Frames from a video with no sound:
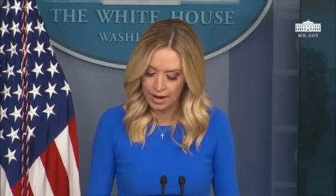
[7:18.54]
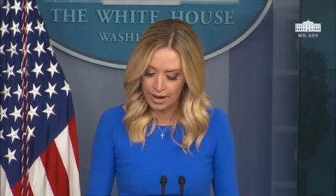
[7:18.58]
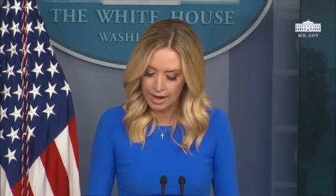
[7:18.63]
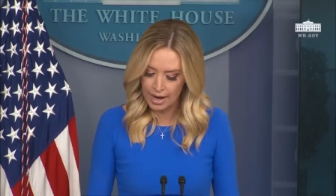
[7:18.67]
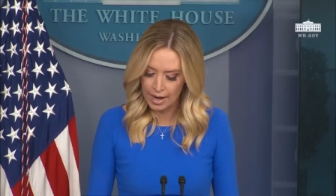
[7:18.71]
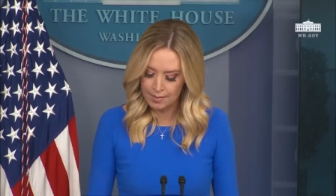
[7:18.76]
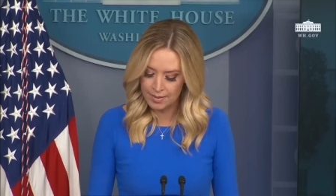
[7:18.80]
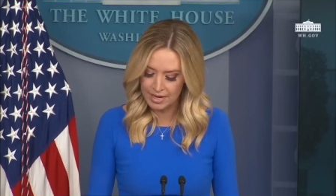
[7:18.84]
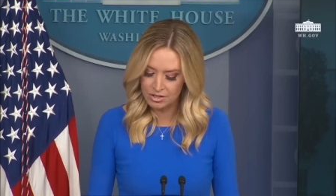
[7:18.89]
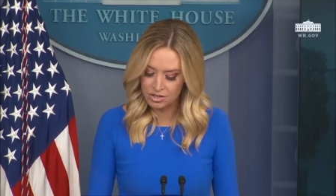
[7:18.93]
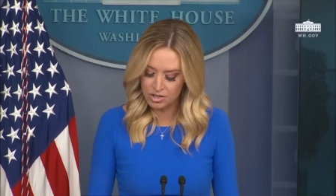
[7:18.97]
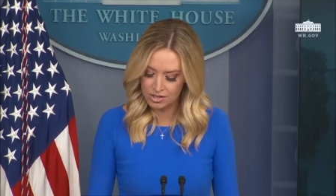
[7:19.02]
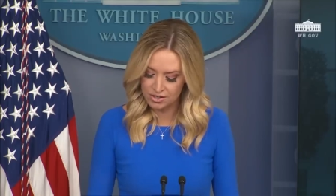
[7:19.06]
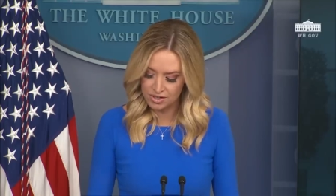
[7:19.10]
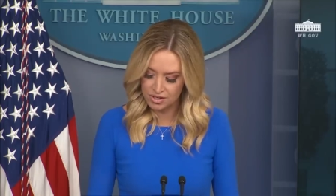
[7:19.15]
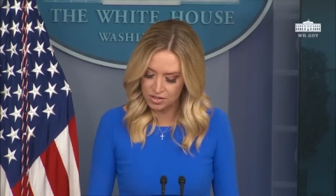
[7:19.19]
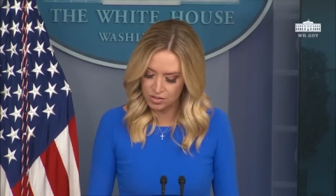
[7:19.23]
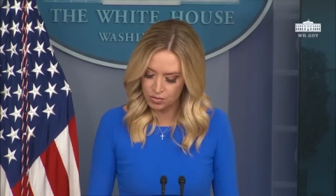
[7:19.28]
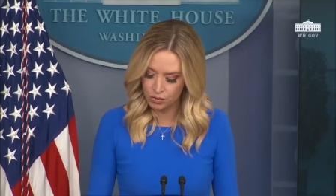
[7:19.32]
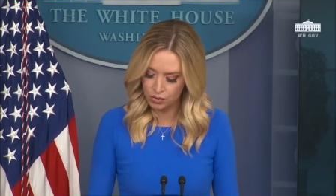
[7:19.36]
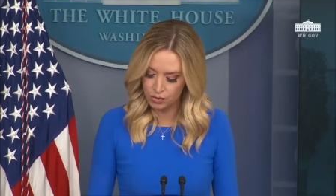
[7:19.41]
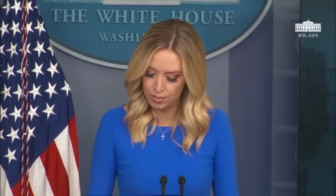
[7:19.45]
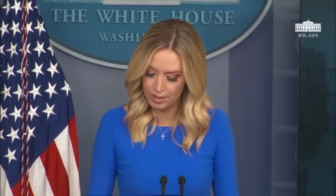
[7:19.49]
Um, and
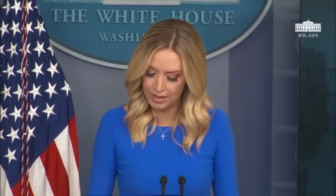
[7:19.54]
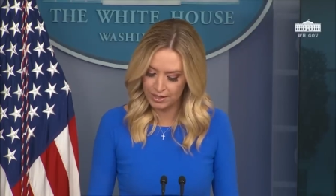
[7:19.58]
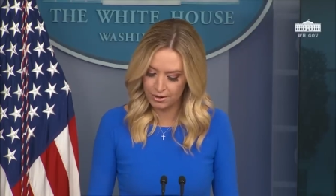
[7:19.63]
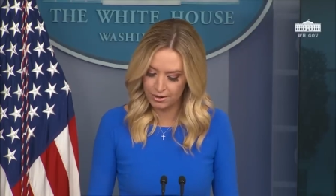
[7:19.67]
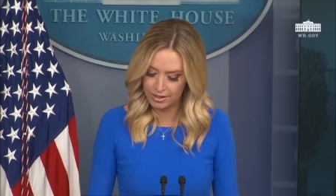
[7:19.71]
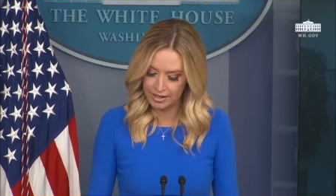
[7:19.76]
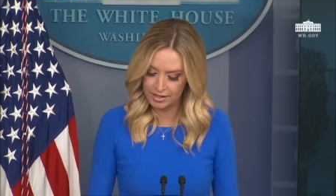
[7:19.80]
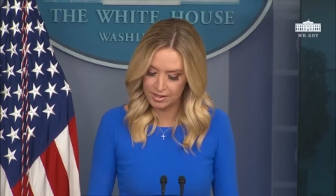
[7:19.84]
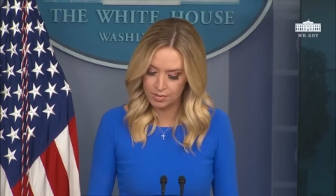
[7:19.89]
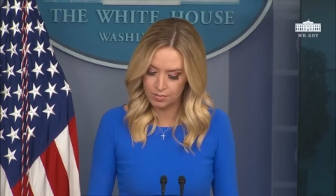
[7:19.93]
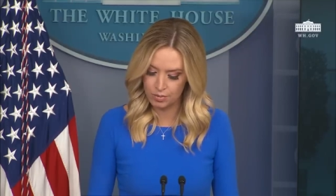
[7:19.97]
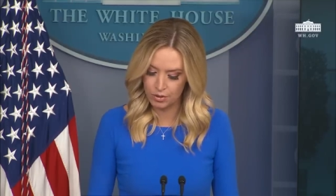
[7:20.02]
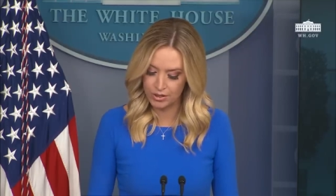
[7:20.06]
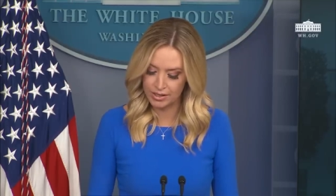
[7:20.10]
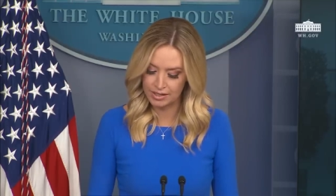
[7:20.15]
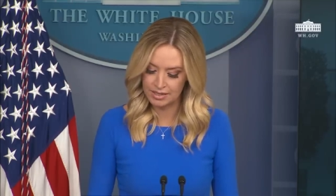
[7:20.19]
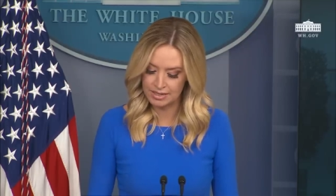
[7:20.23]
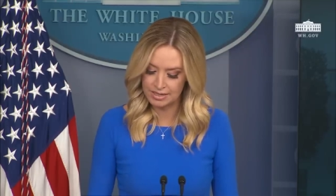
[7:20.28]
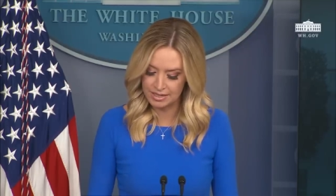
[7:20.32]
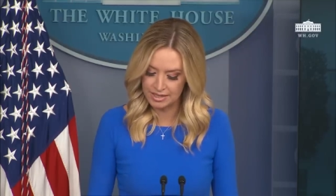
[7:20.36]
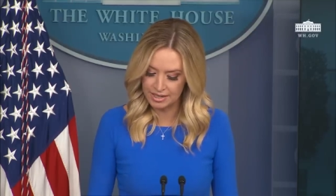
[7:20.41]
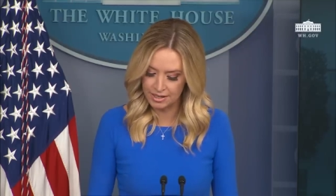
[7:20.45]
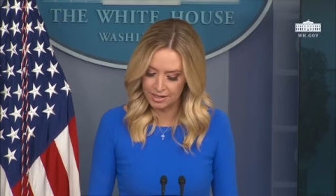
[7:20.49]
Justice Ruth Bader Ginsburg
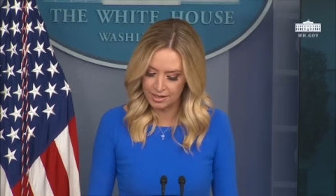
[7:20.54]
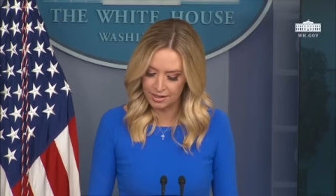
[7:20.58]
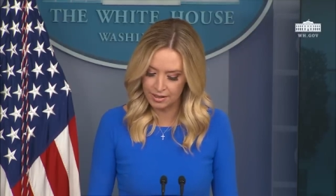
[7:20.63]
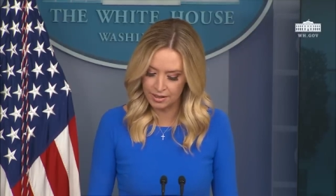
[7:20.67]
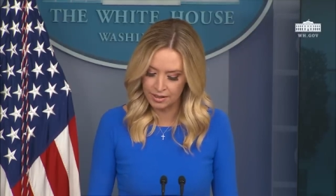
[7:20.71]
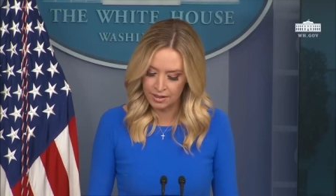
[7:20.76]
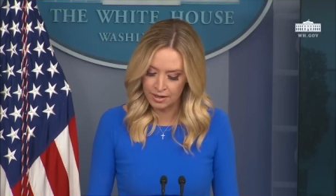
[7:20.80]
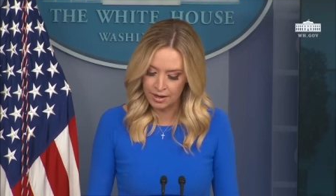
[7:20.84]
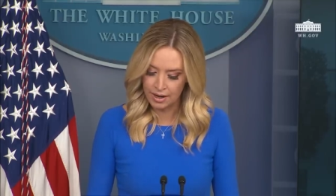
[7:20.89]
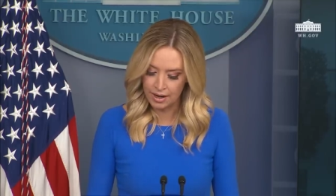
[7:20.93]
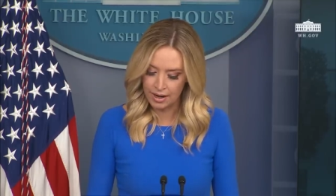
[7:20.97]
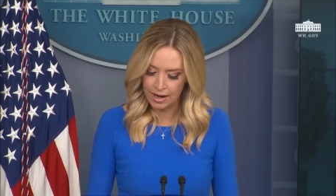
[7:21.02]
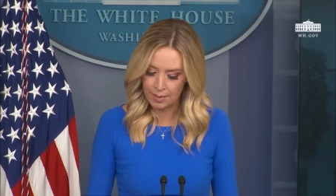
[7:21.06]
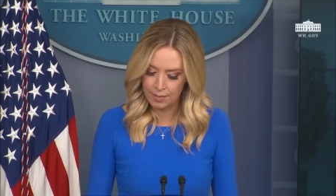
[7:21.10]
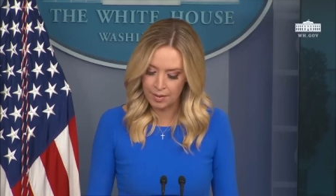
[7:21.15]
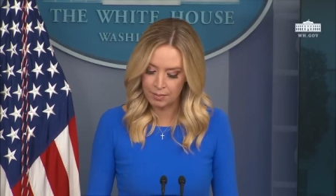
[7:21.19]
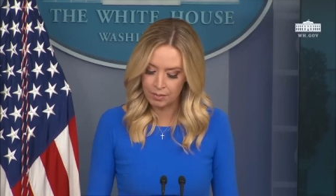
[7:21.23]
indeed um,